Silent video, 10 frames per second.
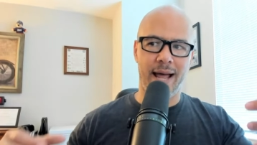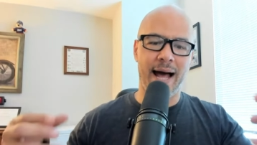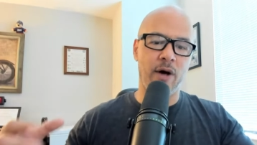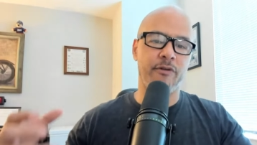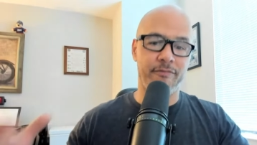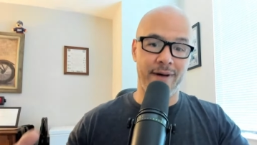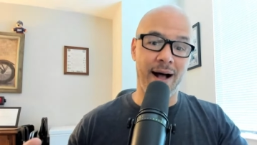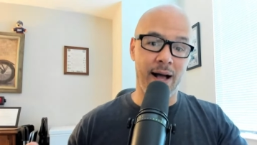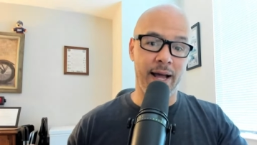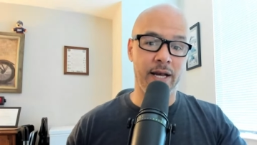how to
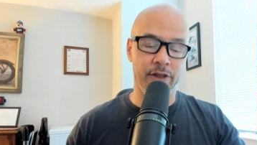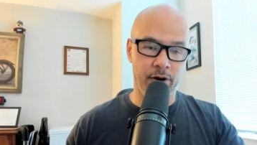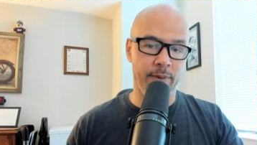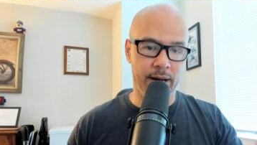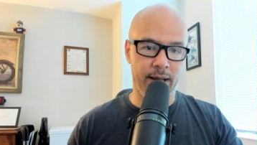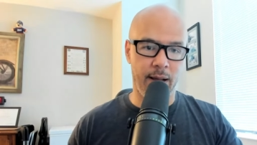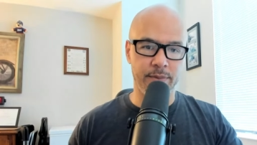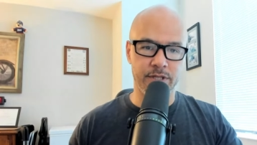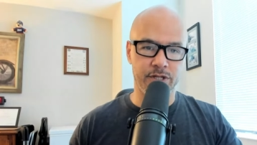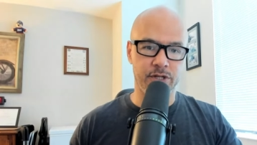find their body
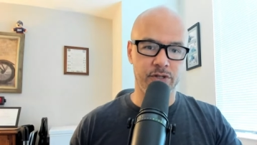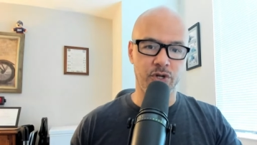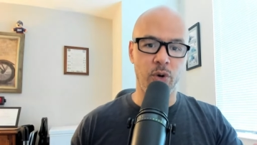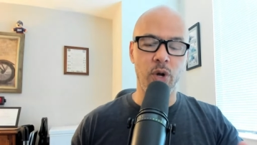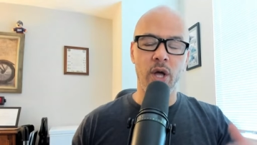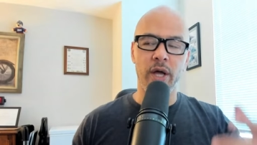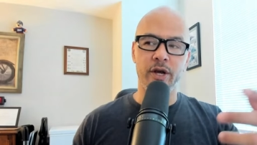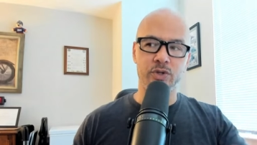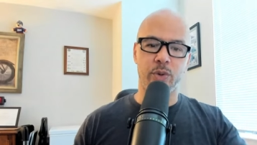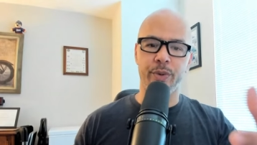composition. So
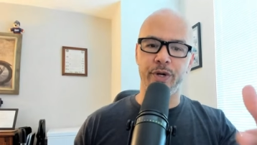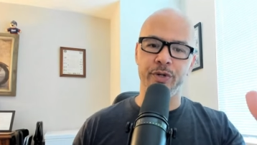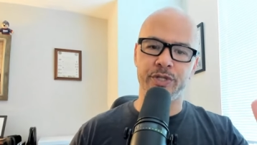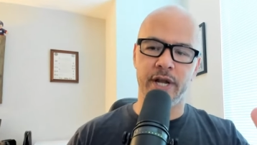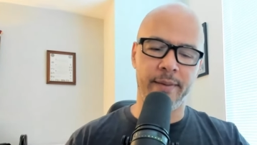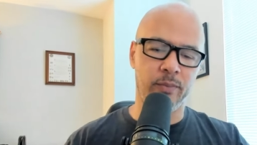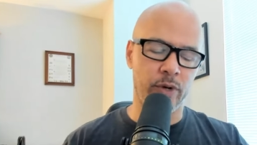here's what we're going to do today.